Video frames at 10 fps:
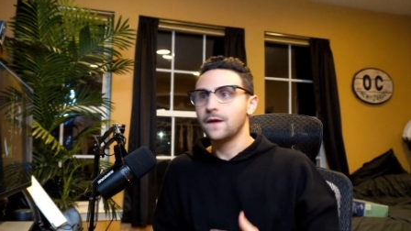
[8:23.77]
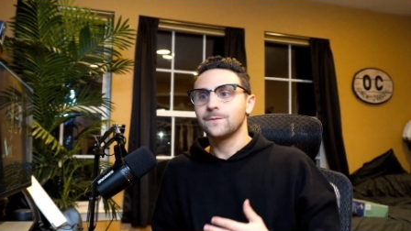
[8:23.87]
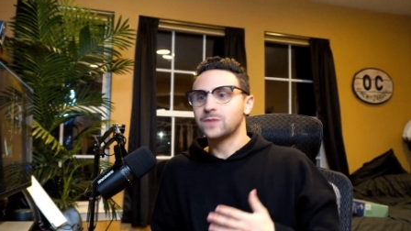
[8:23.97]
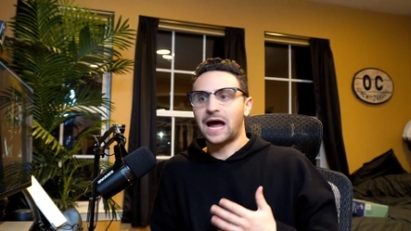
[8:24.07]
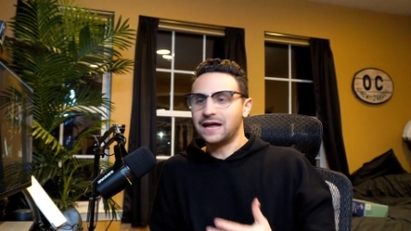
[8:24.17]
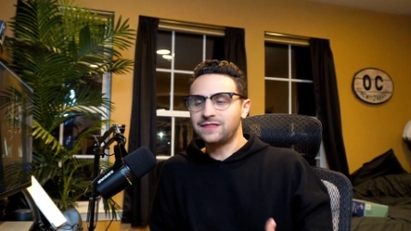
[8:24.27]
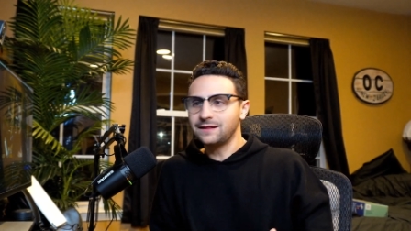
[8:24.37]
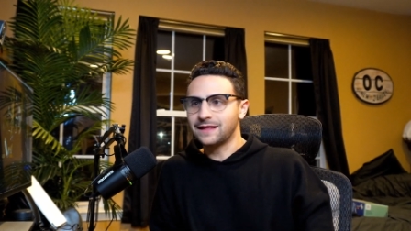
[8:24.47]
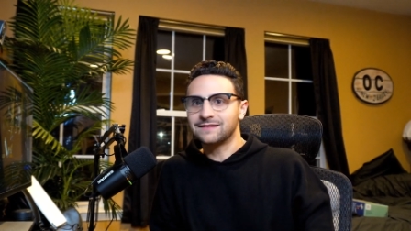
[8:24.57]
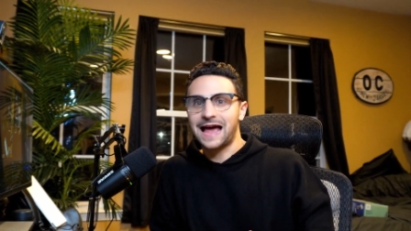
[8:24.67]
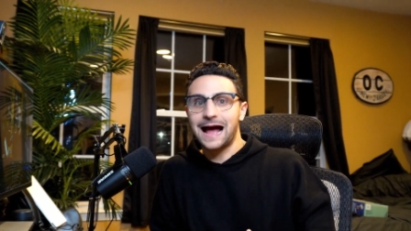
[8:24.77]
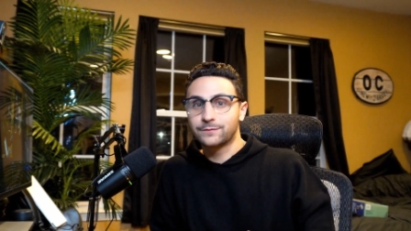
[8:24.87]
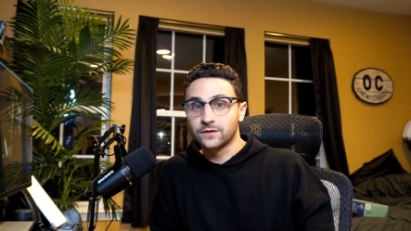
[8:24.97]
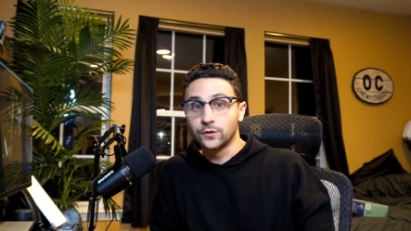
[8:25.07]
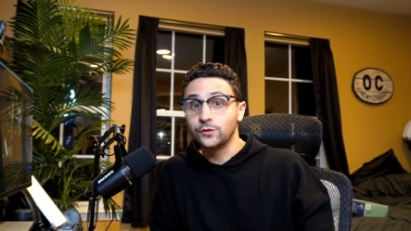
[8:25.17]
I think that's
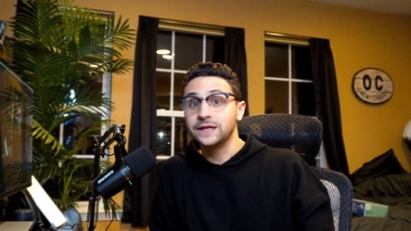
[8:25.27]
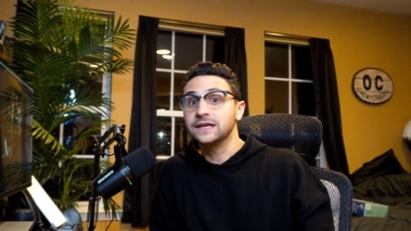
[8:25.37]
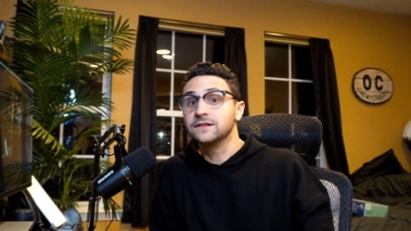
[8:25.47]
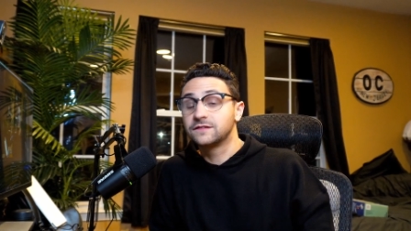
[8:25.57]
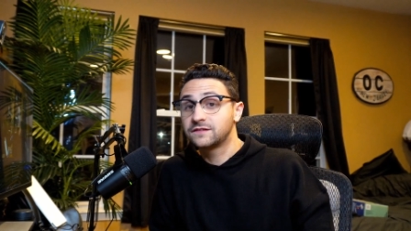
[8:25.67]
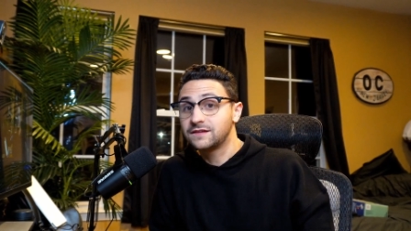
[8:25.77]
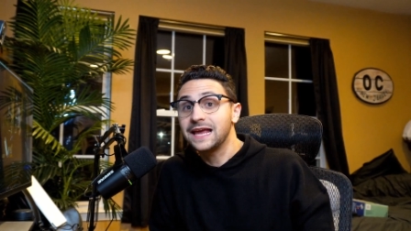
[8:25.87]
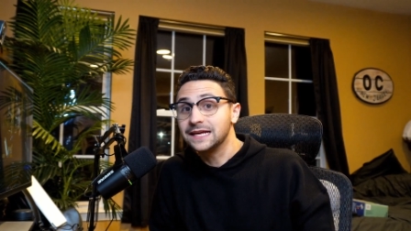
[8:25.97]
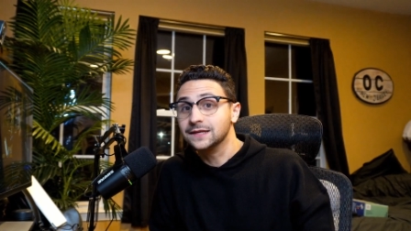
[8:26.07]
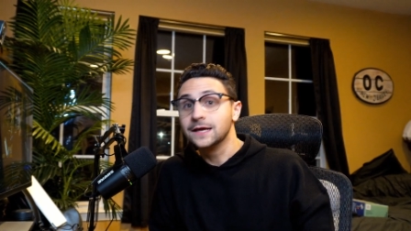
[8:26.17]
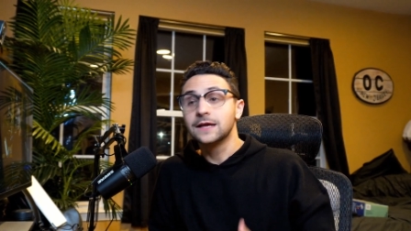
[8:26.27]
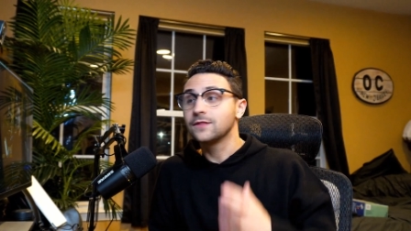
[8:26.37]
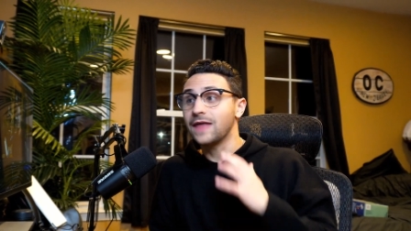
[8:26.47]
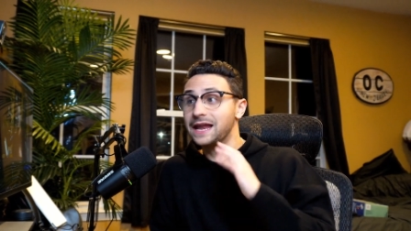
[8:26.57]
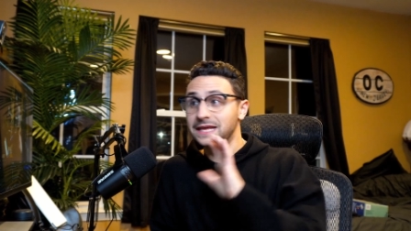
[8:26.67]
absolutely insane
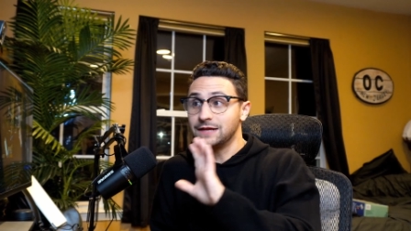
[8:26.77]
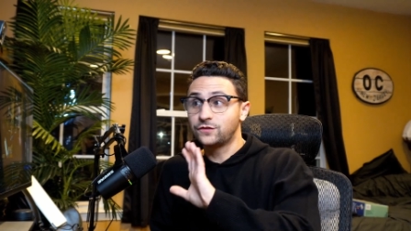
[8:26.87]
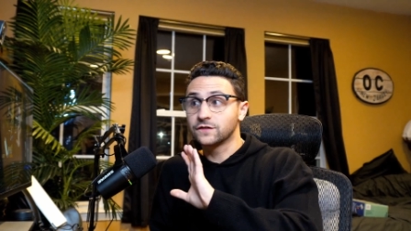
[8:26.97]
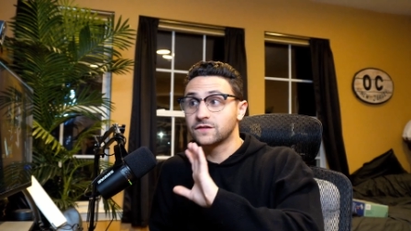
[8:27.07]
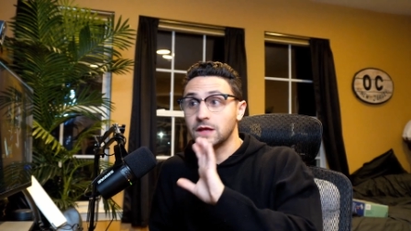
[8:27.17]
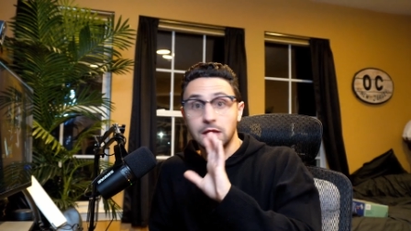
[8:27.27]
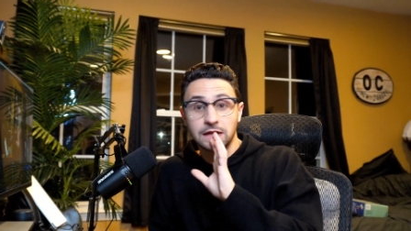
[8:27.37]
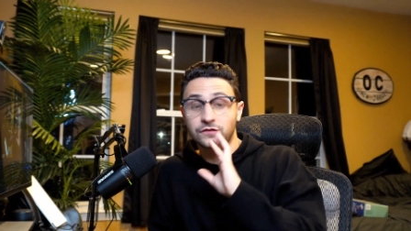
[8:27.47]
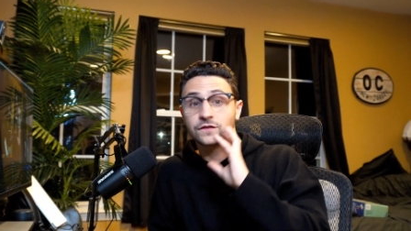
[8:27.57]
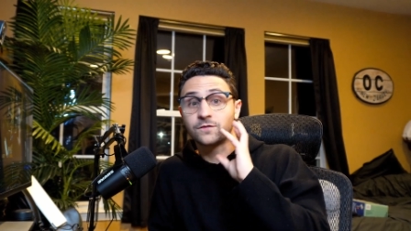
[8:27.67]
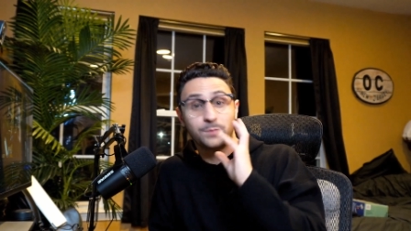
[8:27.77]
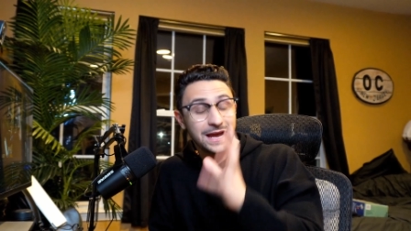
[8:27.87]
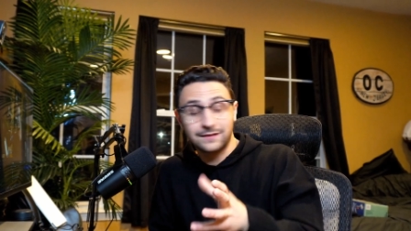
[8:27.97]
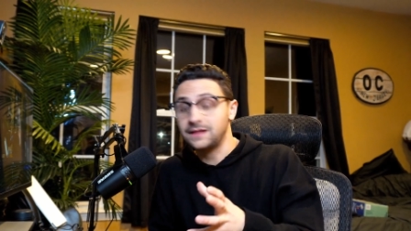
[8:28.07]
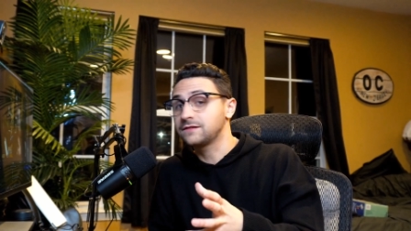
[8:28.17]
that it just picked
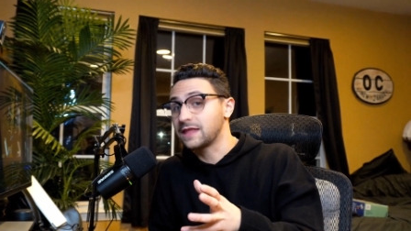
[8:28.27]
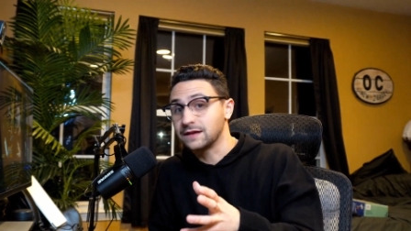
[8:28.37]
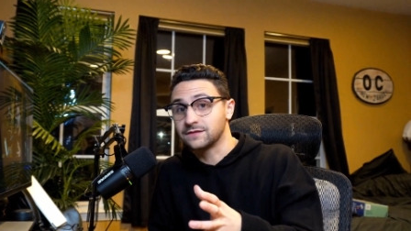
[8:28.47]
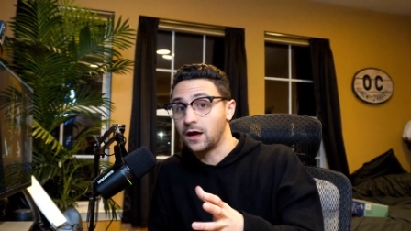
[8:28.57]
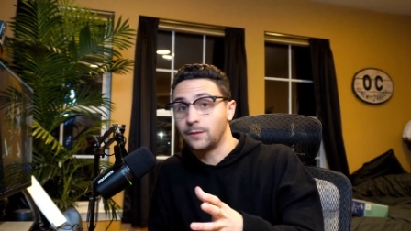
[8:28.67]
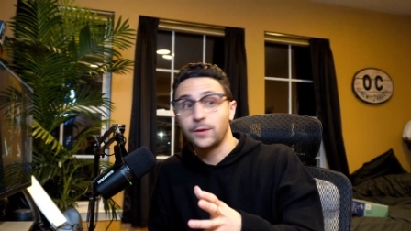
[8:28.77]
these things up